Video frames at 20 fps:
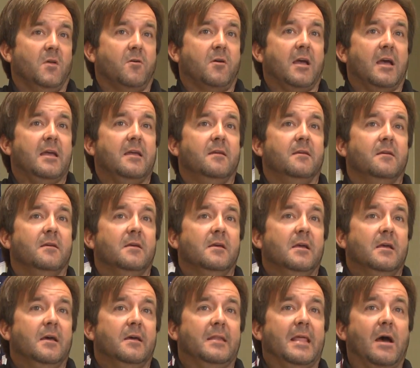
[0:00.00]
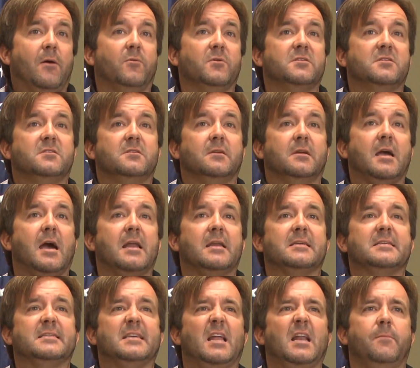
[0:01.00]
Okay? That was kind
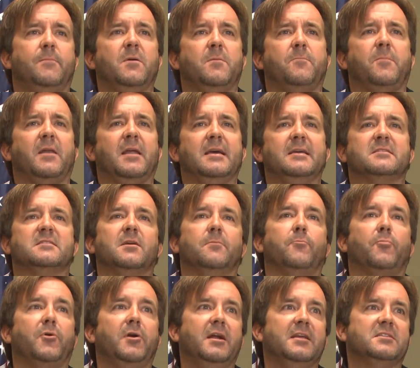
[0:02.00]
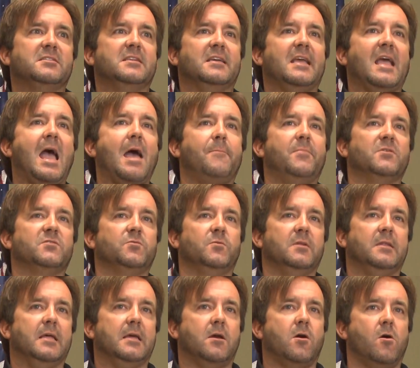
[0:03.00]
of set up in place to bridge the gap, is
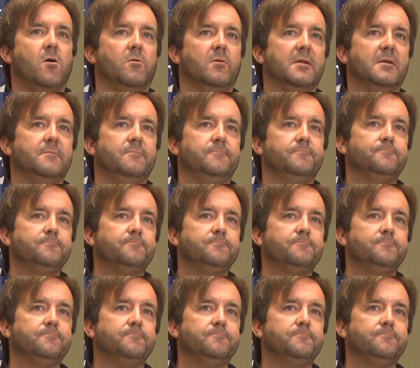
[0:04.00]
what they called it.